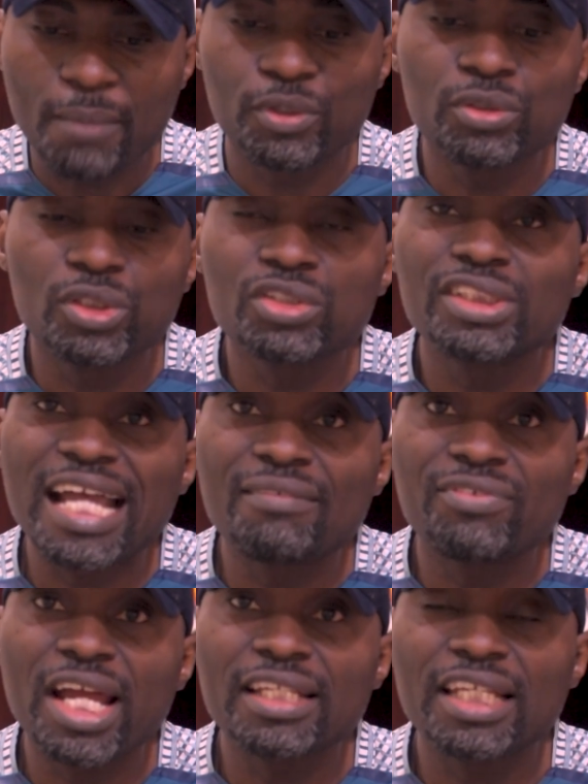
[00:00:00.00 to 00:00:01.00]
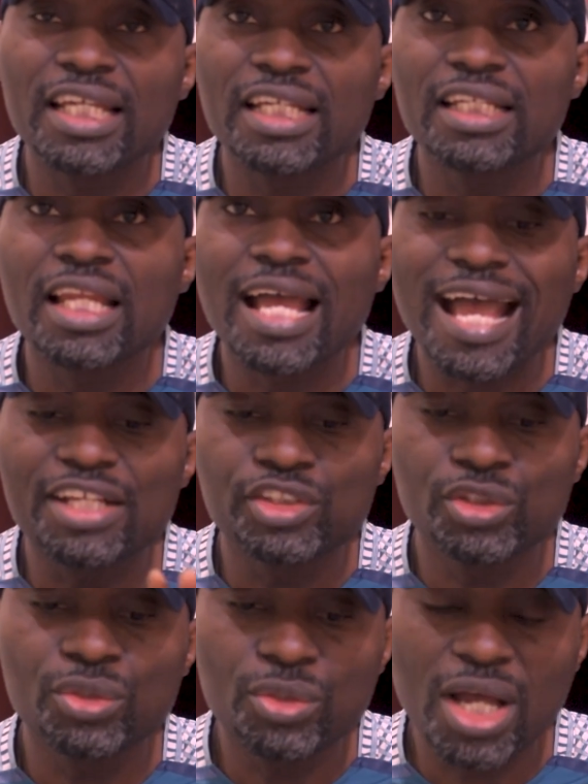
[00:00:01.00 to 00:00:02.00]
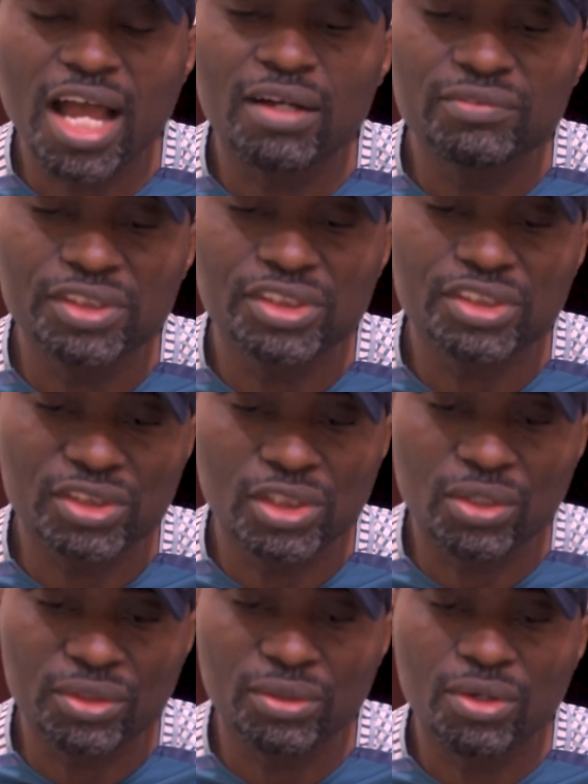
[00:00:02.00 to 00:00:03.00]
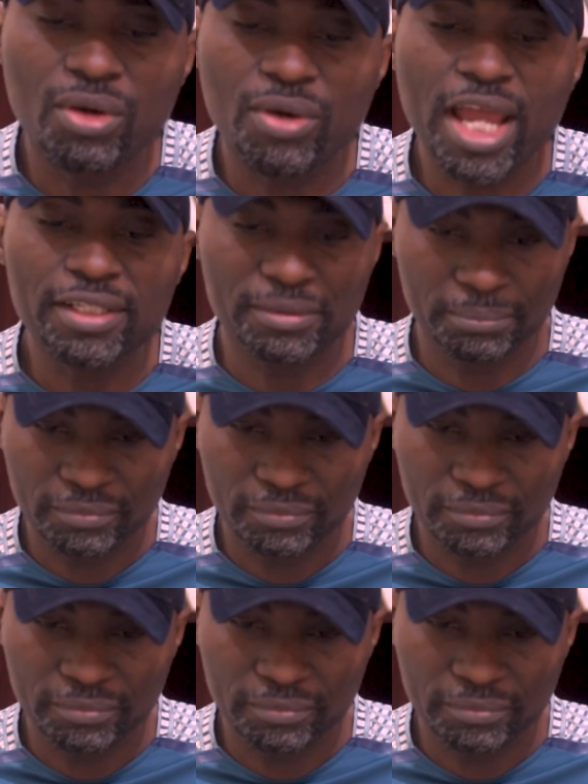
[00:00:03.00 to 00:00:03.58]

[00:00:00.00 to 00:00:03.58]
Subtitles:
I'm going to just dive right in and show you how this is done. All right?